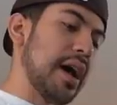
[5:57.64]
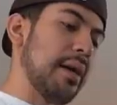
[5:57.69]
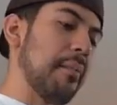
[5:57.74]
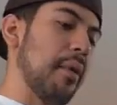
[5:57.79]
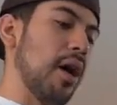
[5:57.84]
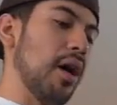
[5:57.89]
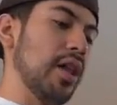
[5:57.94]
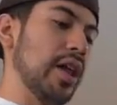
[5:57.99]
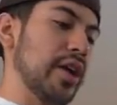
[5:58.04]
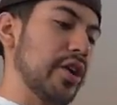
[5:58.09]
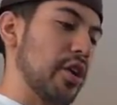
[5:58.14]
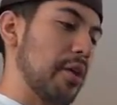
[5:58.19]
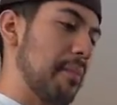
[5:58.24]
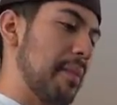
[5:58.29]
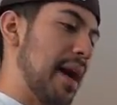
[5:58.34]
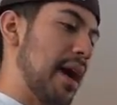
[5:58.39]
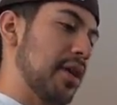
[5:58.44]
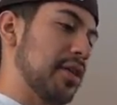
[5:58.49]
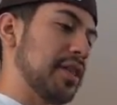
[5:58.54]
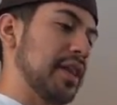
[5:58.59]
I'm all in her
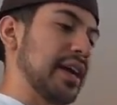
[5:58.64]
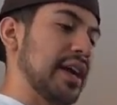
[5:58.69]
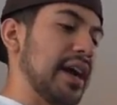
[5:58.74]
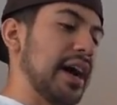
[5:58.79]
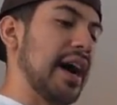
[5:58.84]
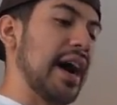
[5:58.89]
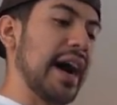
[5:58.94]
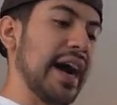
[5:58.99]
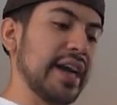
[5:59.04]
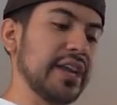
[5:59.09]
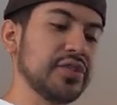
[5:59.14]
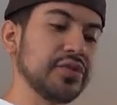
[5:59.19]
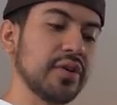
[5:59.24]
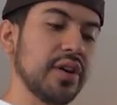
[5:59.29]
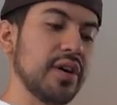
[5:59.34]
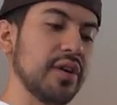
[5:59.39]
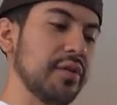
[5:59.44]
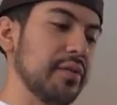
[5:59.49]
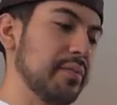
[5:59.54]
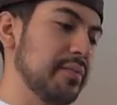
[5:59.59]
mouth like a
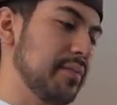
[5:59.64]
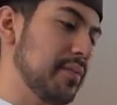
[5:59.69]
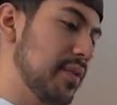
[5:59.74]
hydro.